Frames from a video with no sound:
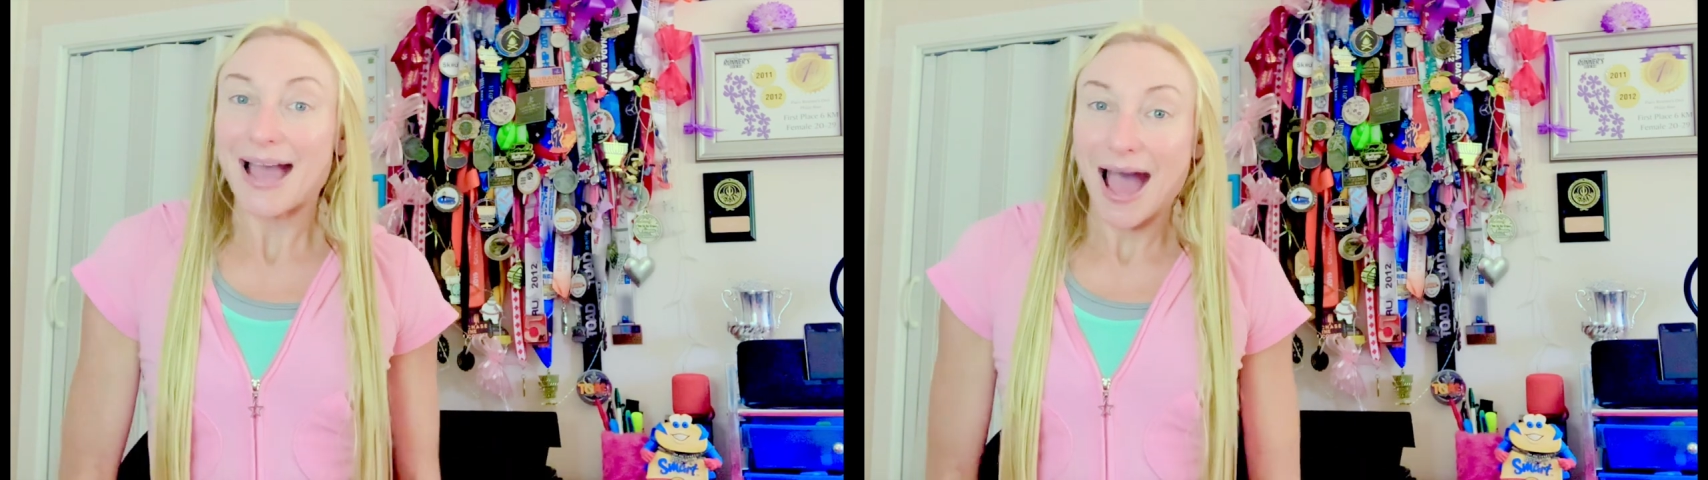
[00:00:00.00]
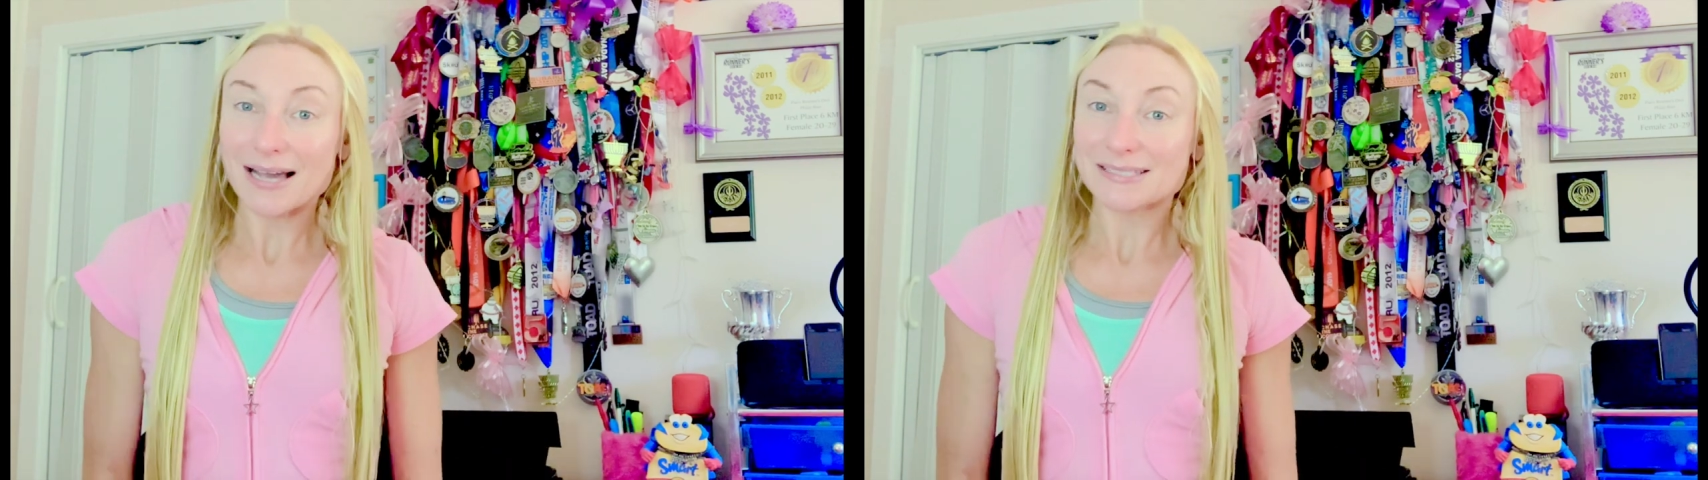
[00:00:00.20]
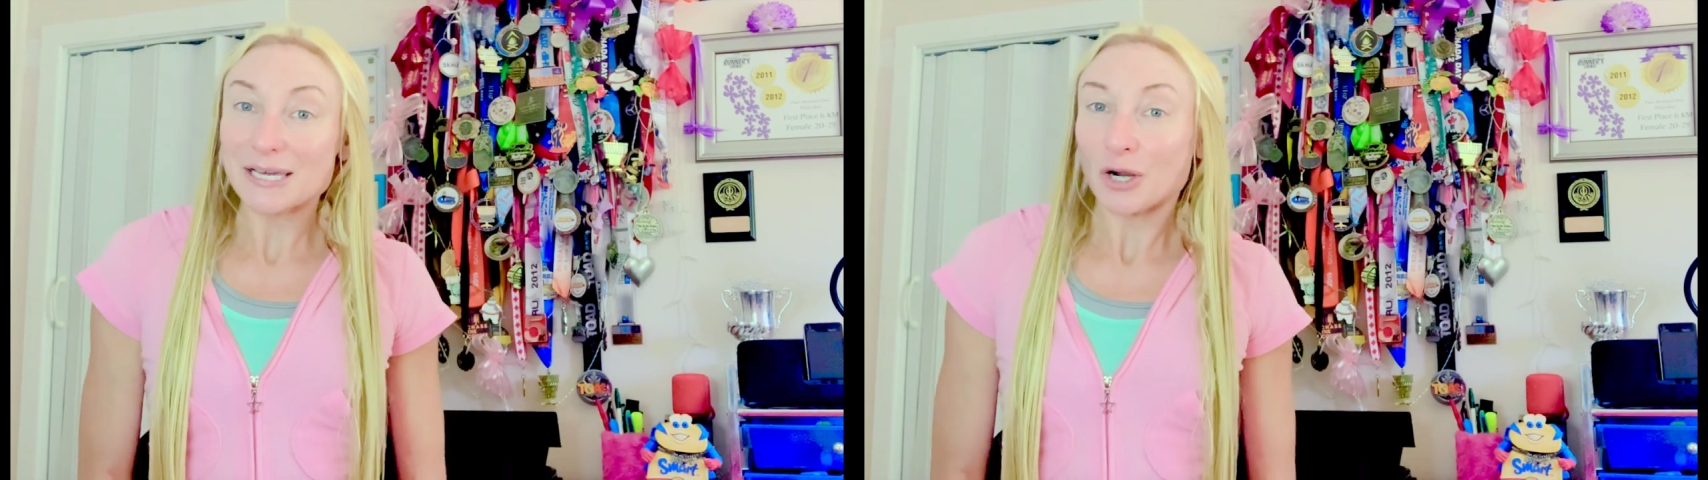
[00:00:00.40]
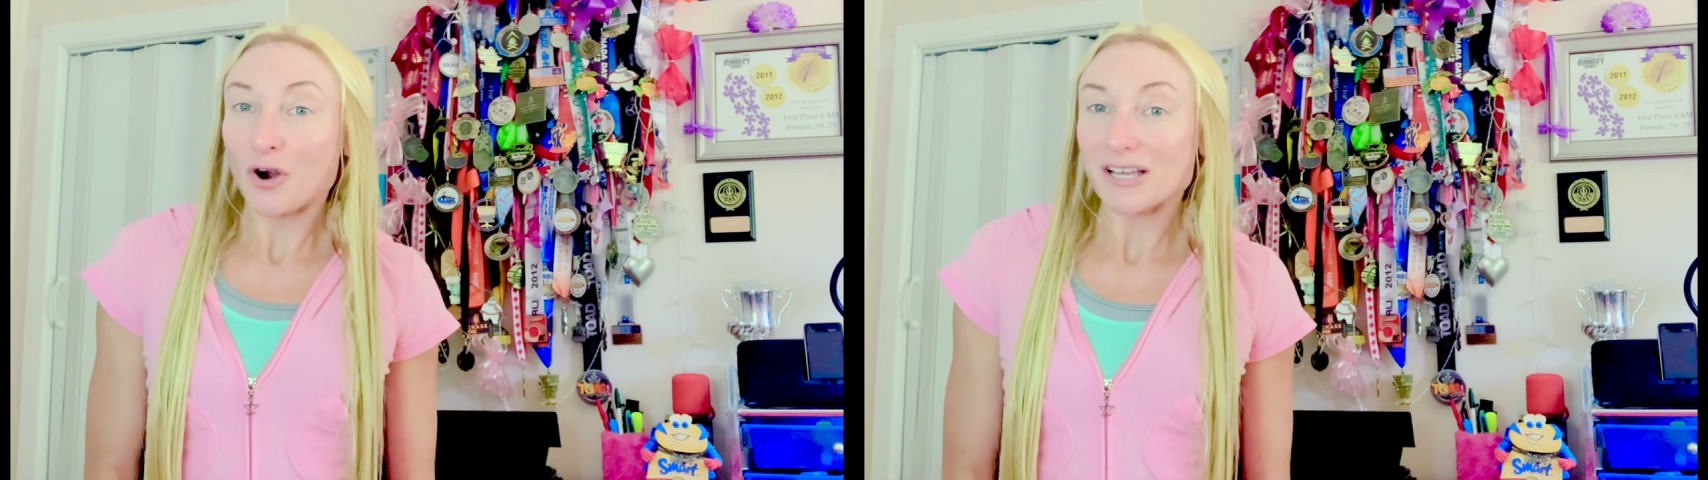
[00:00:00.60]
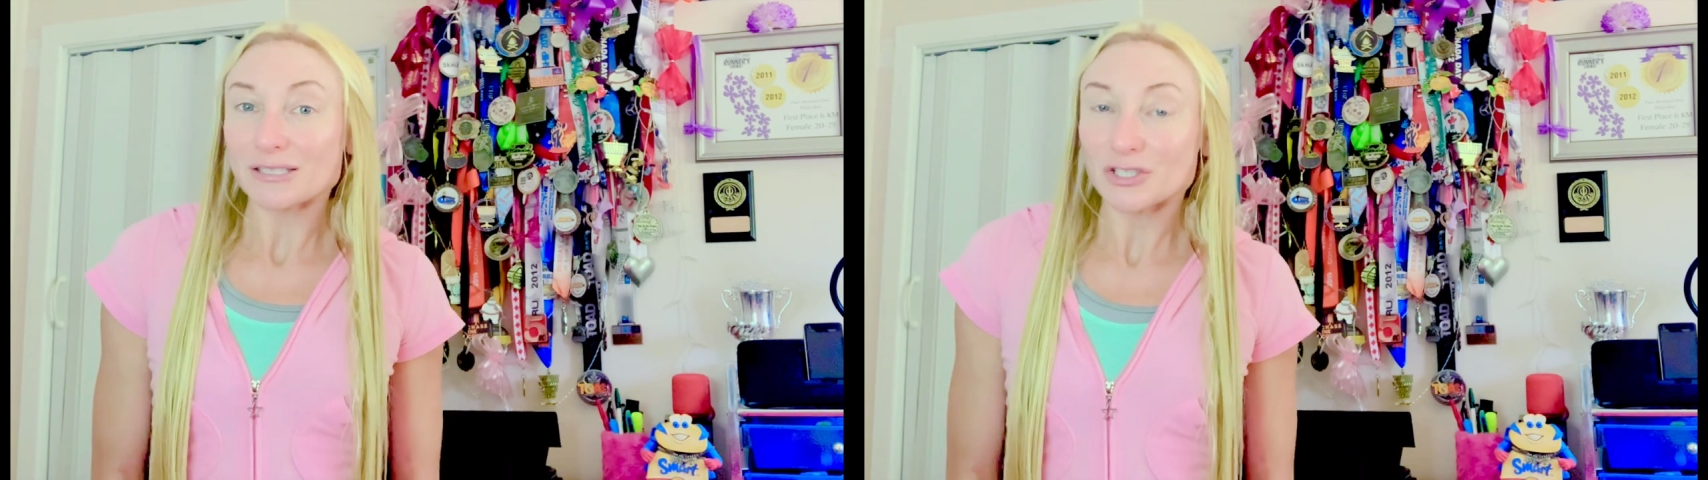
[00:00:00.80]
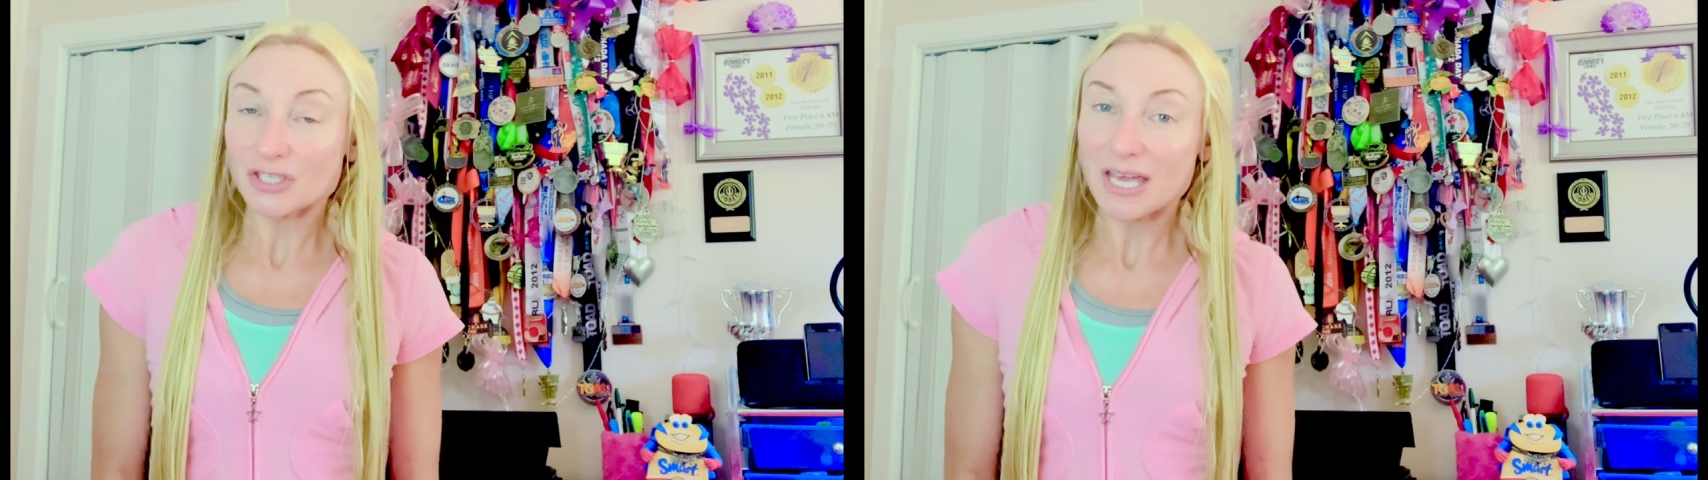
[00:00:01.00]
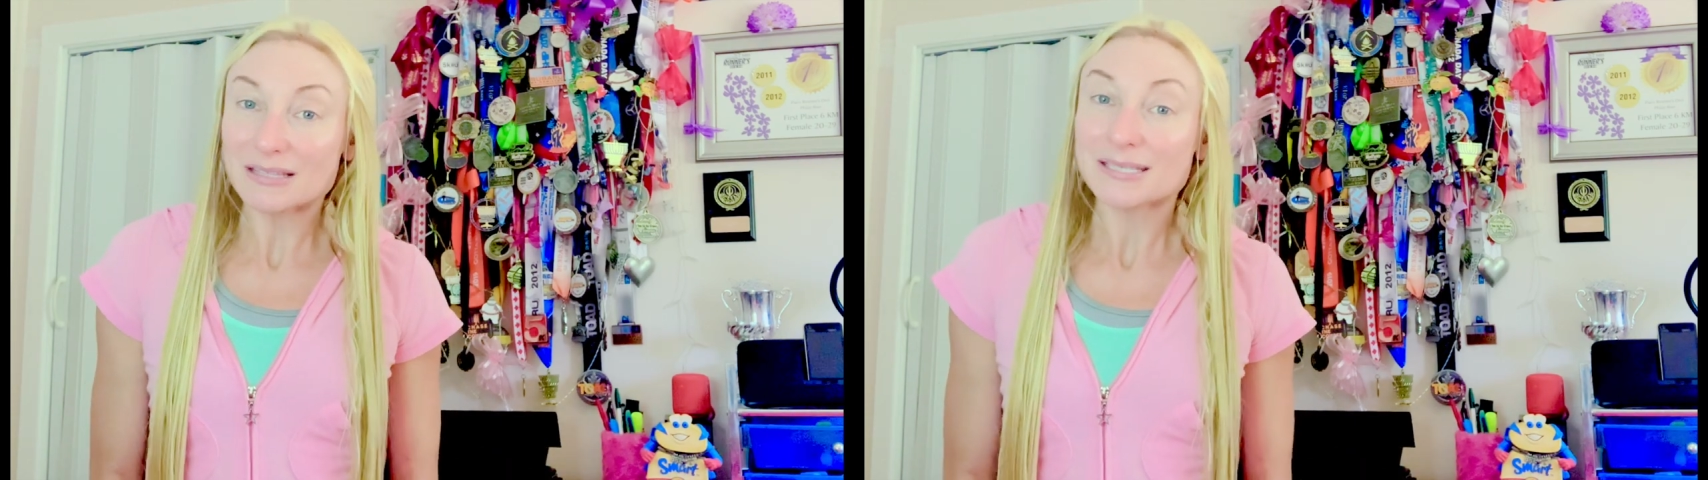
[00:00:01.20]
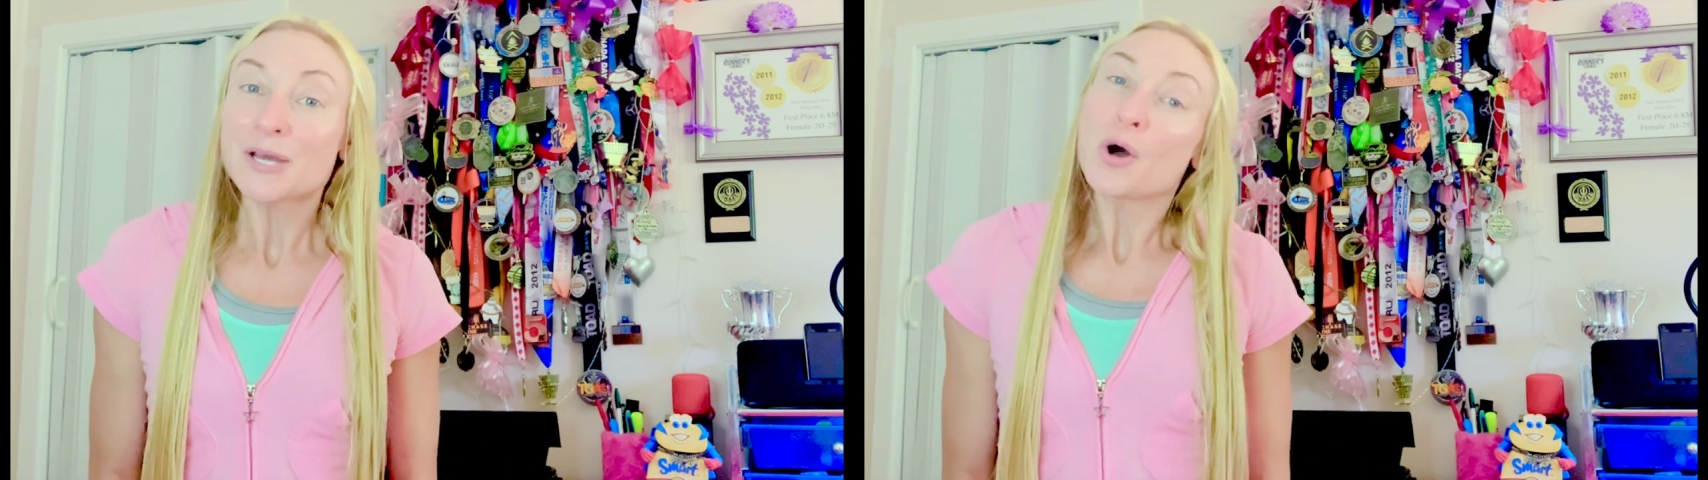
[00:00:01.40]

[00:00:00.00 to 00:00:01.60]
acting across the shins